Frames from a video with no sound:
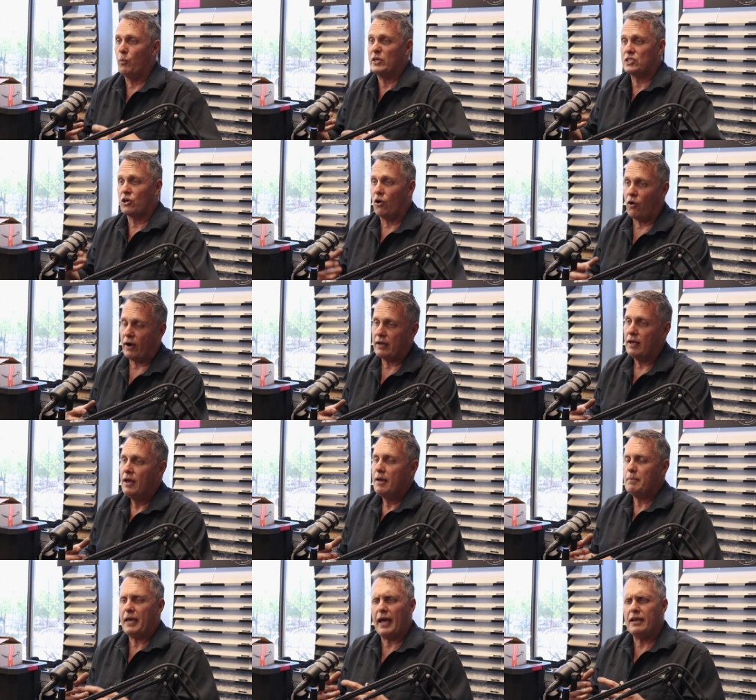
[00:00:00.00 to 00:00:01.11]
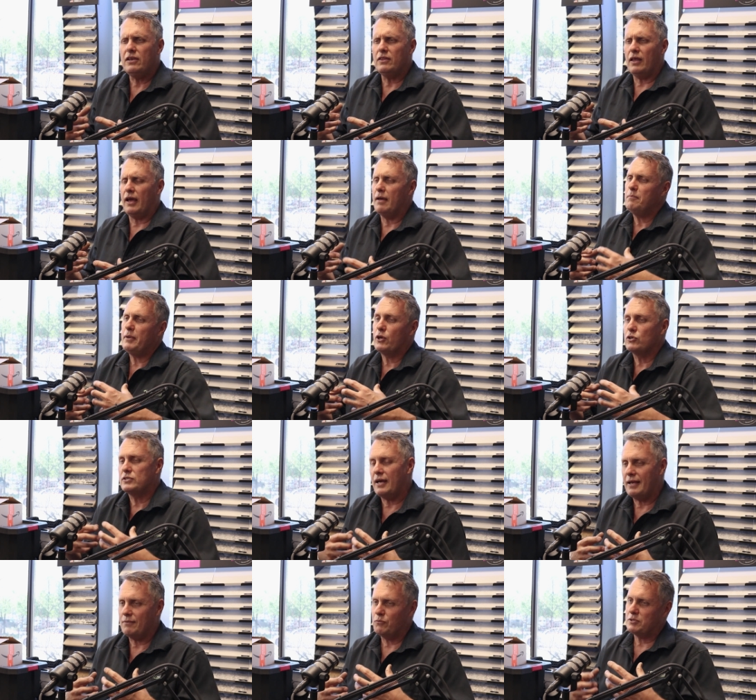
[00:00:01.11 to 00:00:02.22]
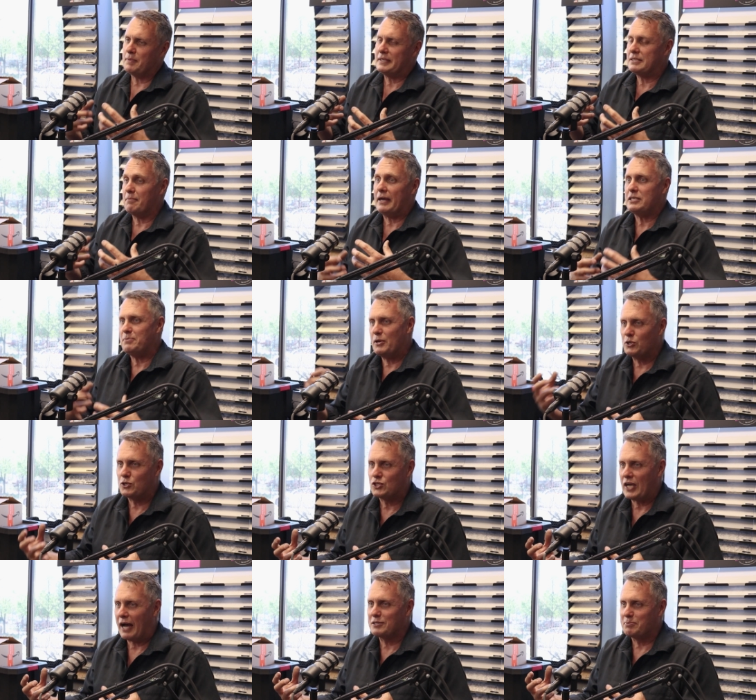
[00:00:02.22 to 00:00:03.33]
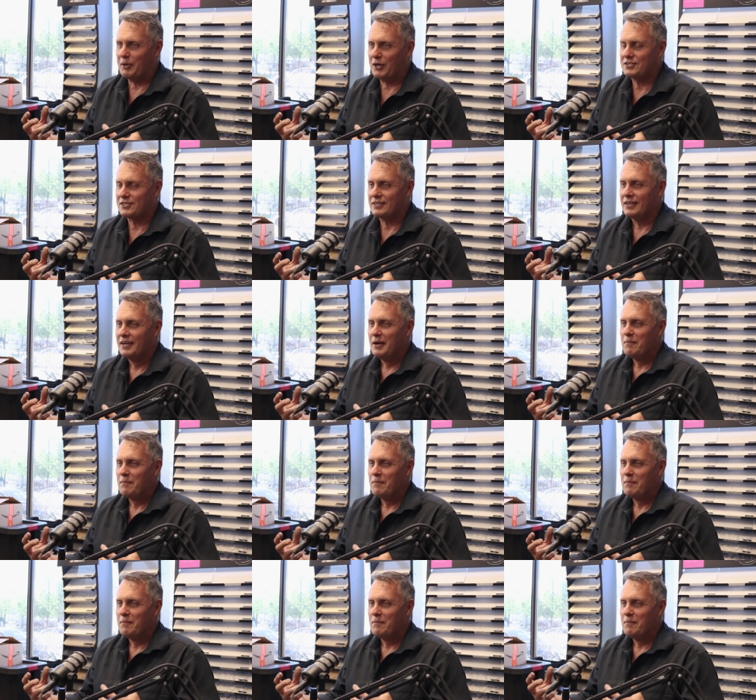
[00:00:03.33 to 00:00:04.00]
which kind be and because which means it makes me a good salesperson.